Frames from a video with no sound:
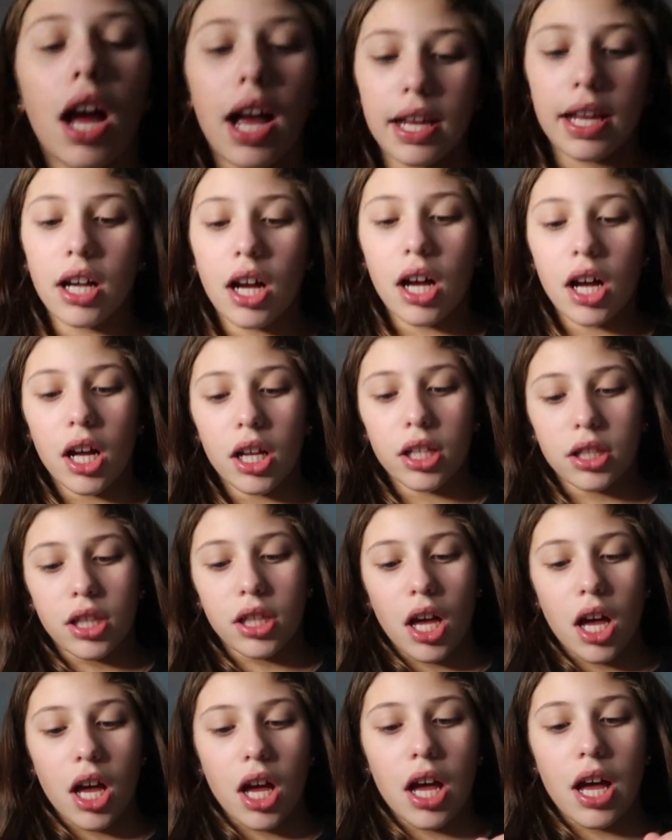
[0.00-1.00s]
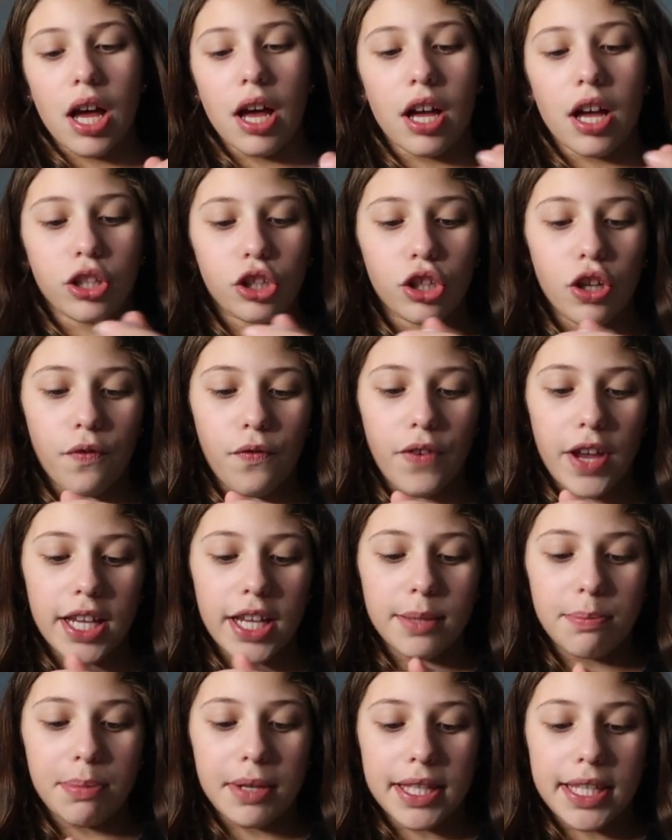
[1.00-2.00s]
I got the Too
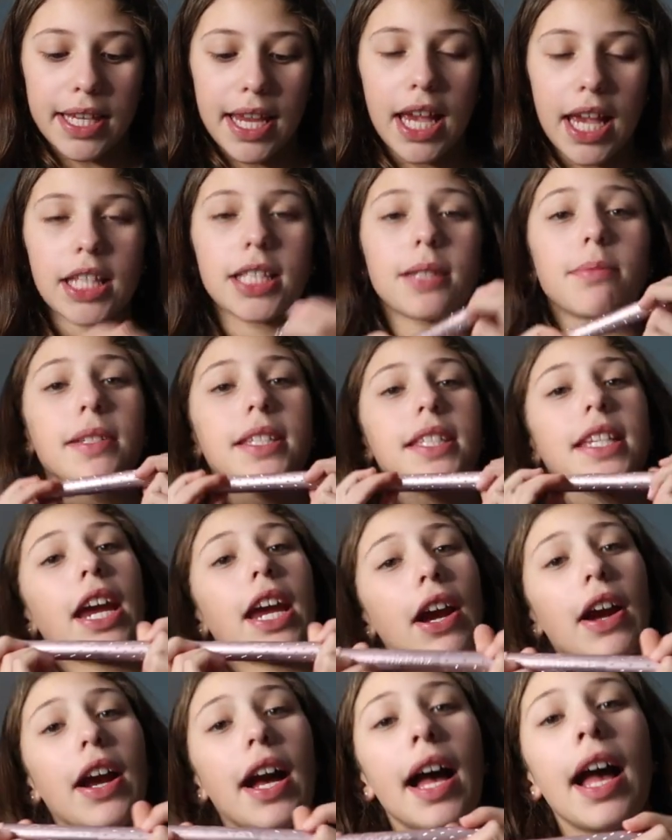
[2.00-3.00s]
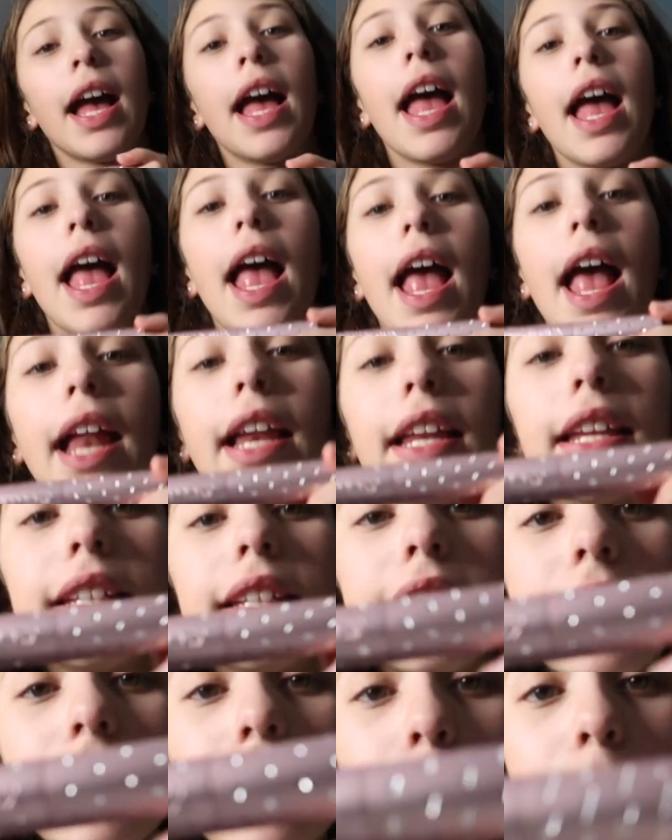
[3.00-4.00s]
Faced BTS mascara, and it
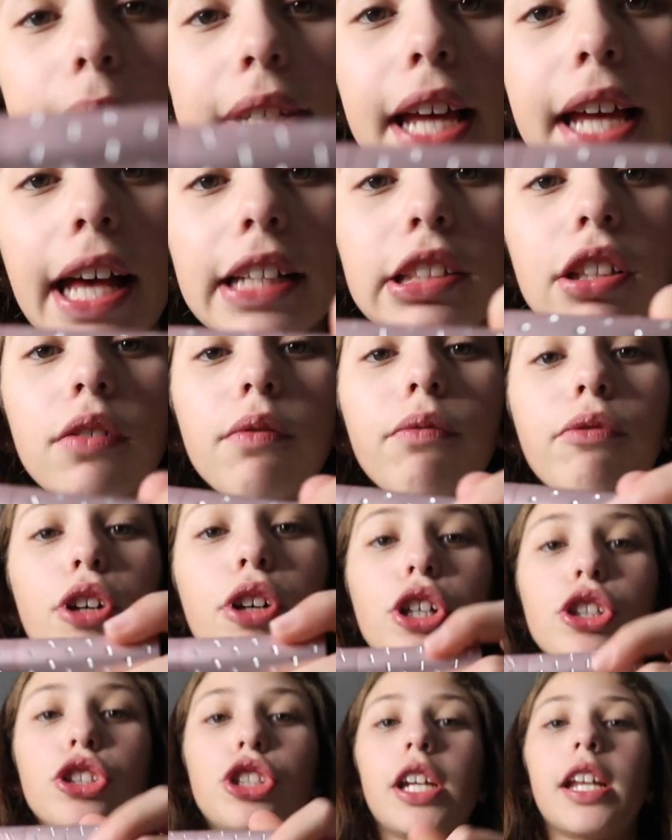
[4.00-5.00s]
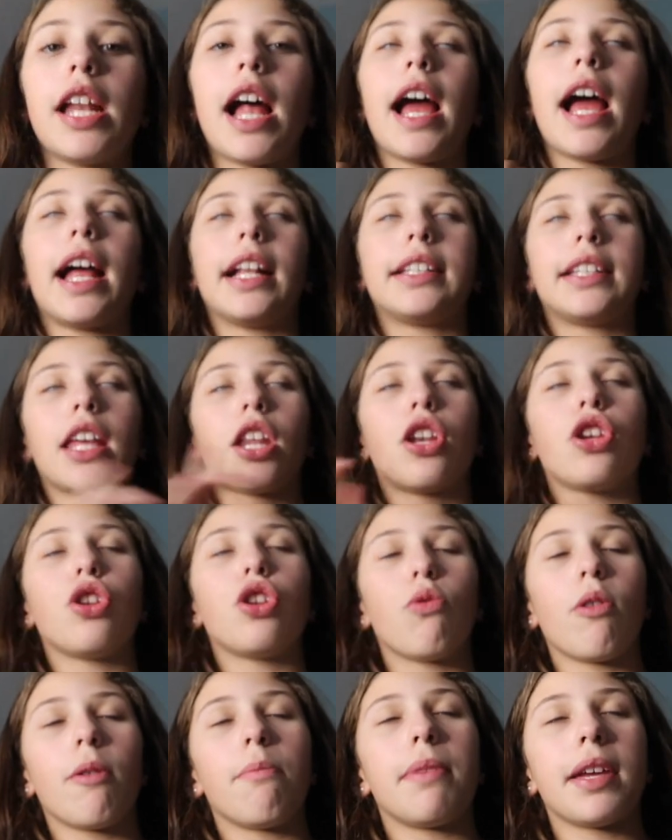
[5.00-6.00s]
is like the bedazzled version. I had to get a
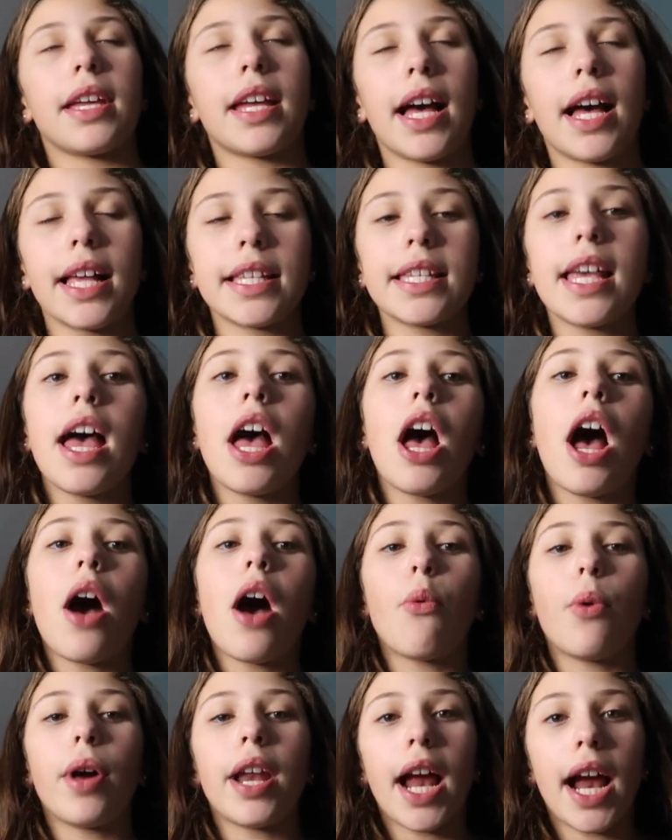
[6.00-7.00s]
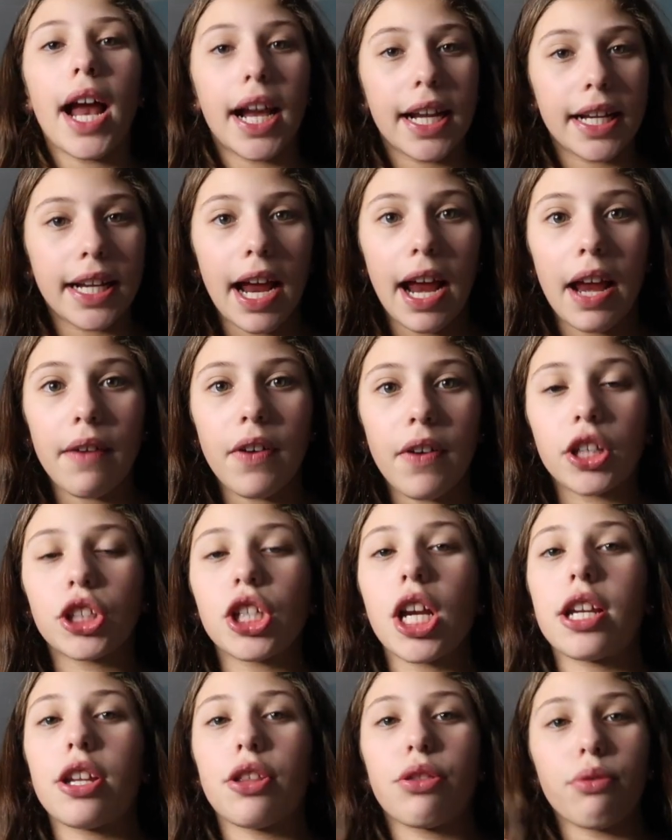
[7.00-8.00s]
new one because when I had an eye
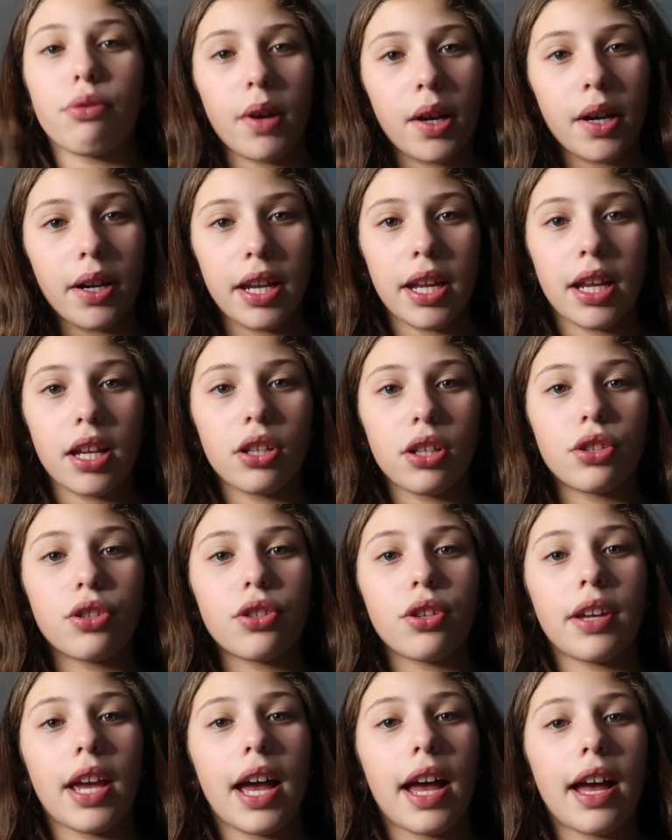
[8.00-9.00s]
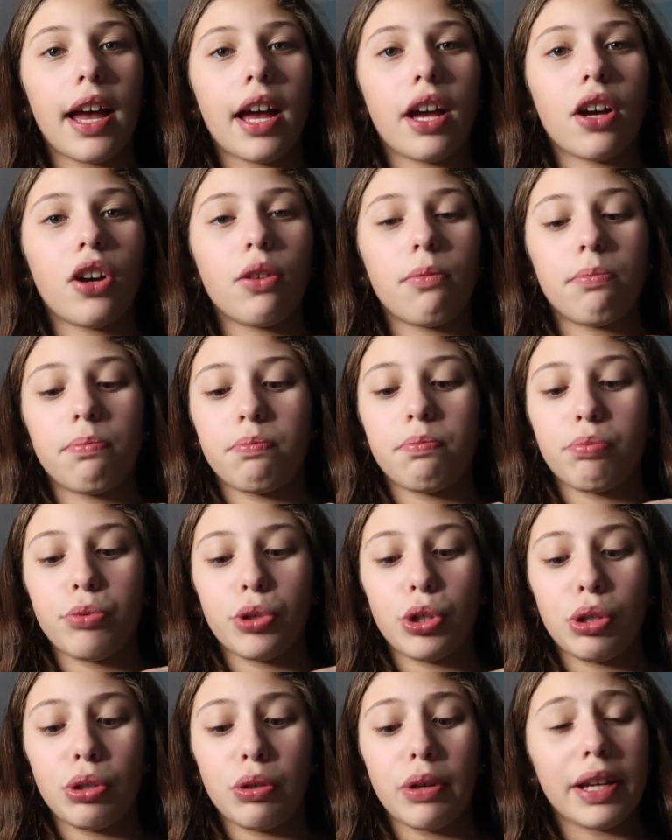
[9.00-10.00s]
infection, I had to throw out it. So yeah, I hope
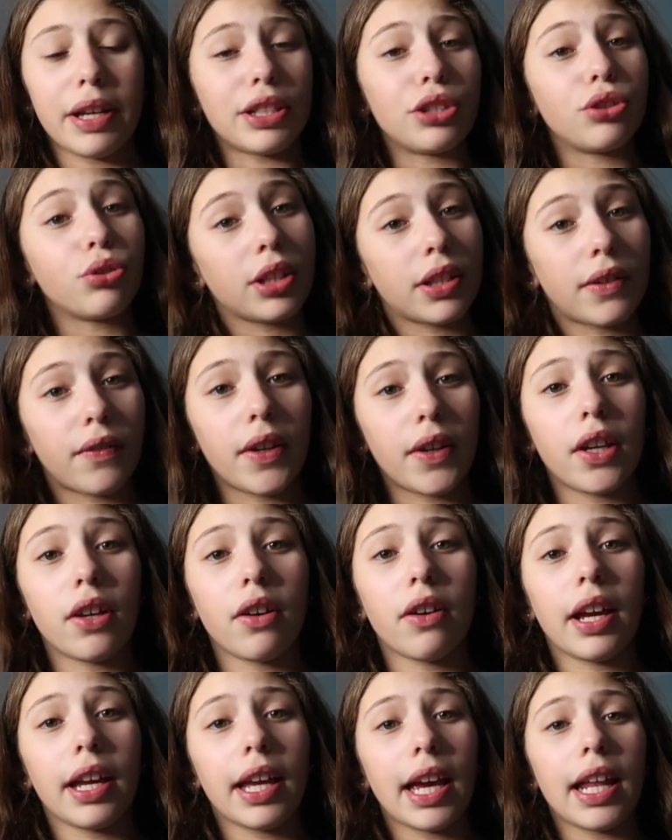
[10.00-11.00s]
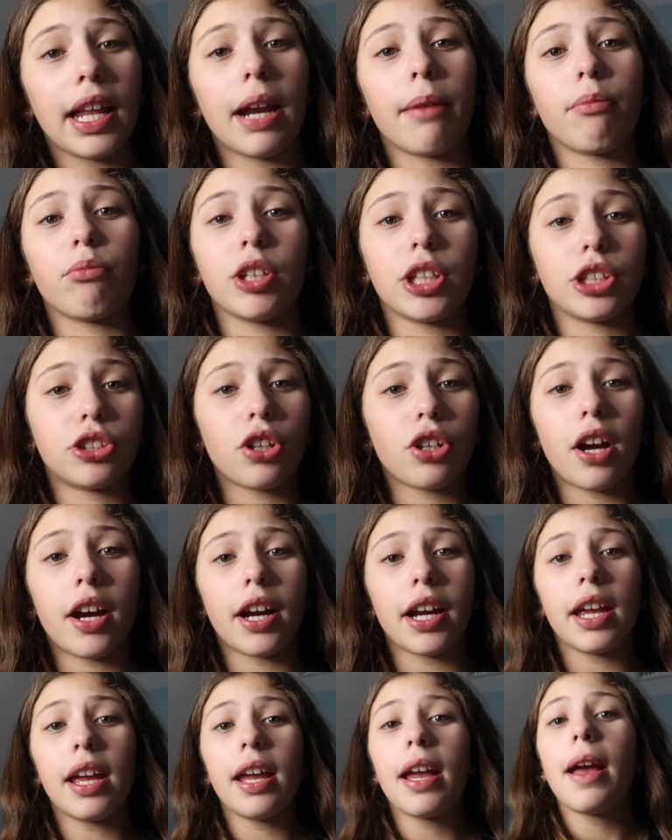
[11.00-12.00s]
you guys enjoyed this video. Again, I'm really
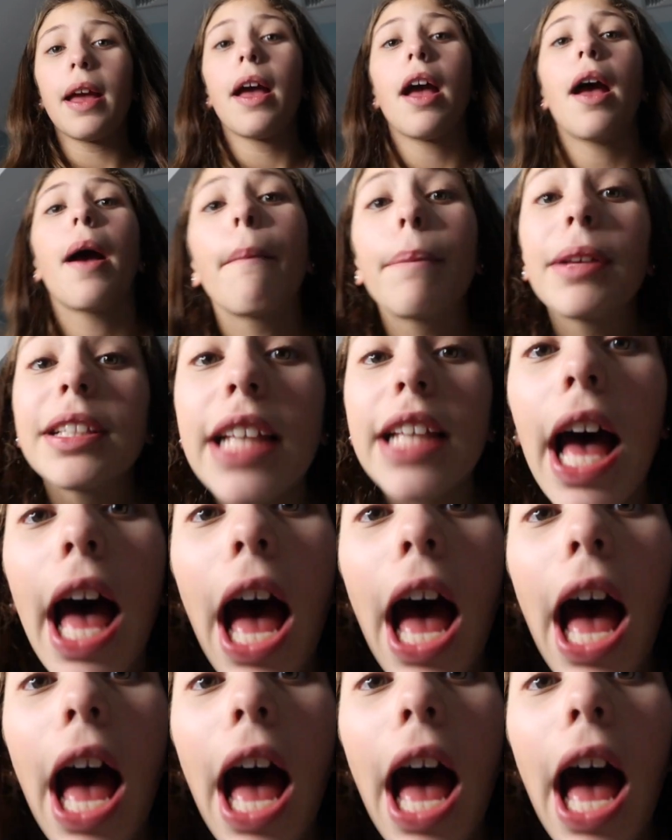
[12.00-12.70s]
sorry. Peace